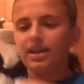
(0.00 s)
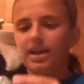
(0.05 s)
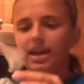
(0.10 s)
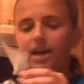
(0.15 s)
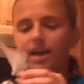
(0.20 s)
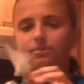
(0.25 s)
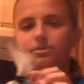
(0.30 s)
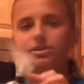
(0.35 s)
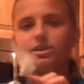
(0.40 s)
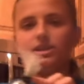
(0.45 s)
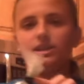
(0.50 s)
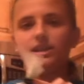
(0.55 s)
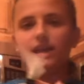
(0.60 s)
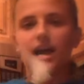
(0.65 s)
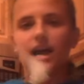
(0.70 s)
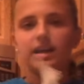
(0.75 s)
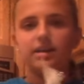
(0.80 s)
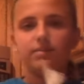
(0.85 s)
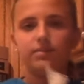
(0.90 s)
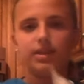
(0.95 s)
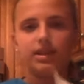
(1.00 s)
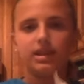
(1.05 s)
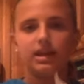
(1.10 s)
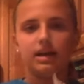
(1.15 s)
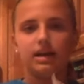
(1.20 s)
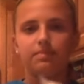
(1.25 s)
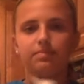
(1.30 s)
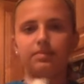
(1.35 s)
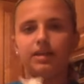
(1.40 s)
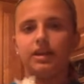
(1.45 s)
And we just tied it with
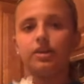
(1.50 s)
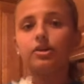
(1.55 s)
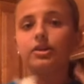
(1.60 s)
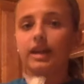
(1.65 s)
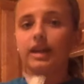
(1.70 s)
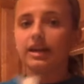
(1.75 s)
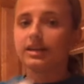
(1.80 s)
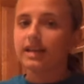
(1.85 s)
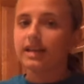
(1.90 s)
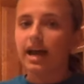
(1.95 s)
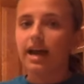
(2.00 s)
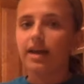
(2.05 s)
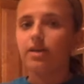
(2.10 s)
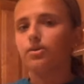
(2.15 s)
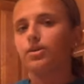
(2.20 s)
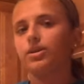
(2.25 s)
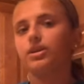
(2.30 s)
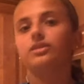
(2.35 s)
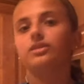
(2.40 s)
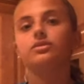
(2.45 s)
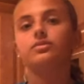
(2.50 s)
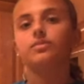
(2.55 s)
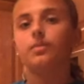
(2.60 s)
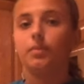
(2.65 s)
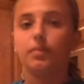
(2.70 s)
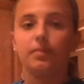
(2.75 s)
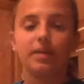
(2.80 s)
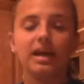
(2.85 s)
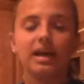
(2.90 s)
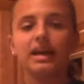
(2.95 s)
a plain old hair tie, or you can use a
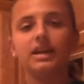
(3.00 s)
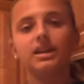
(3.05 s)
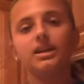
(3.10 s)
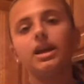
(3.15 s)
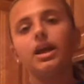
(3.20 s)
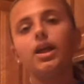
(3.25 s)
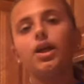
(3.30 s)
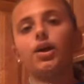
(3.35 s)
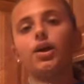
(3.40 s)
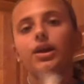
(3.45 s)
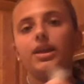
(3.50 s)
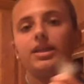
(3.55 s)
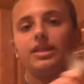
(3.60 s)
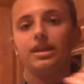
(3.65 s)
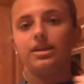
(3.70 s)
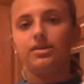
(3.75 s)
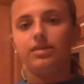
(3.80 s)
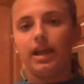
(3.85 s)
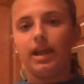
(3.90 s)
rubber band, or anything you